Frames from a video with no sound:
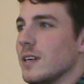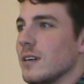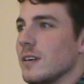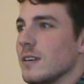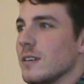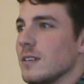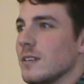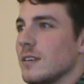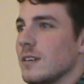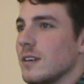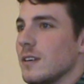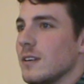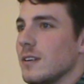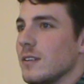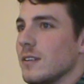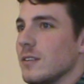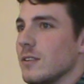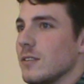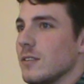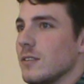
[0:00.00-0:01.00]
the
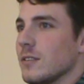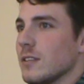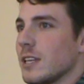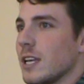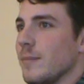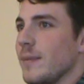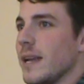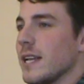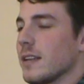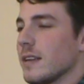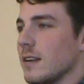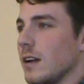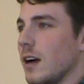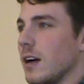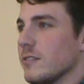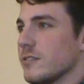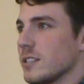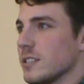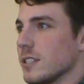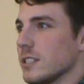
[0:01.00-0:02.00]
commanding
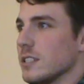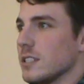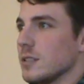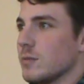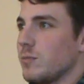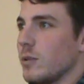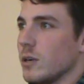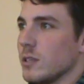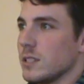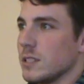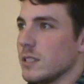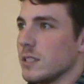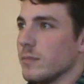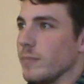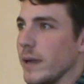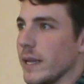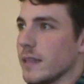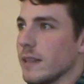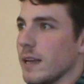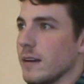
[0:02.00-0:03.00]
officer is supposed
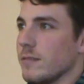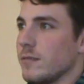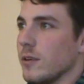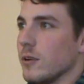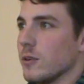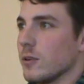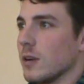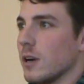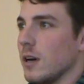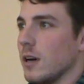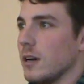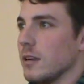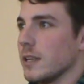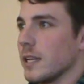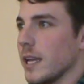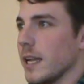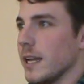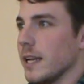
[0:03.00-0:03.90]
to make that phone call,